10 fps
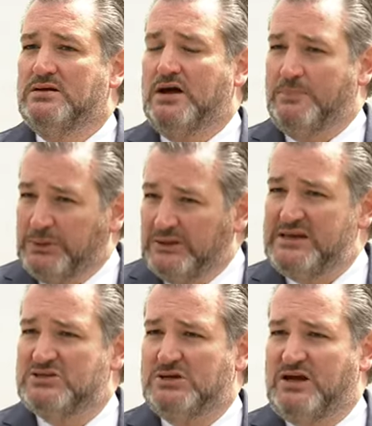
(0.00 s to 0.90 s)
of
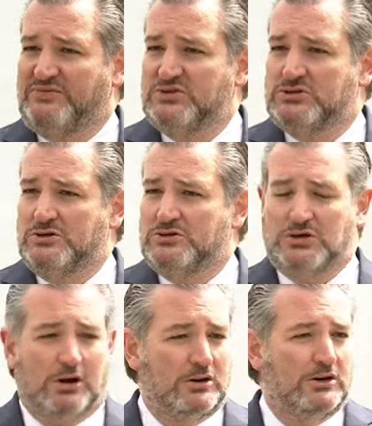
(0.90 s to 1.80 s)
police officers
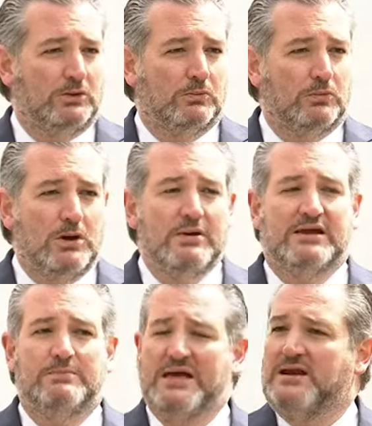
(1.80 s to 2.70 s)
are
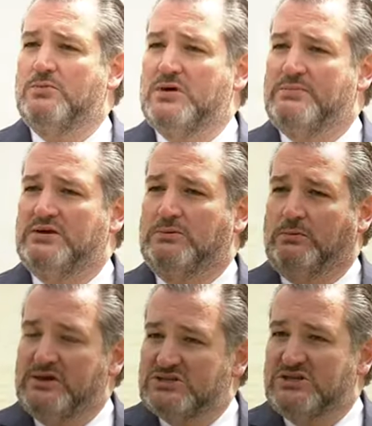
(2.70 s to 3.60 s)
heroic men and women
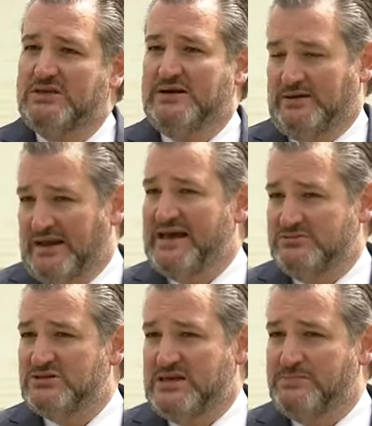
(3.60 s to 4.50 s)
risking their
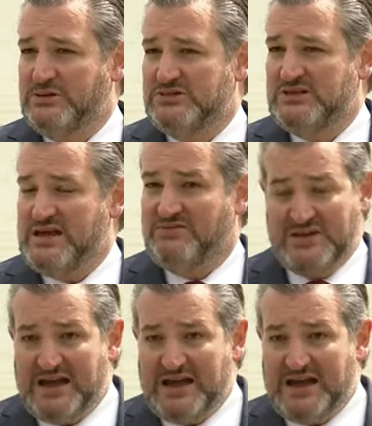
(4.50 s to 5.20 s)
lives to keep us safe.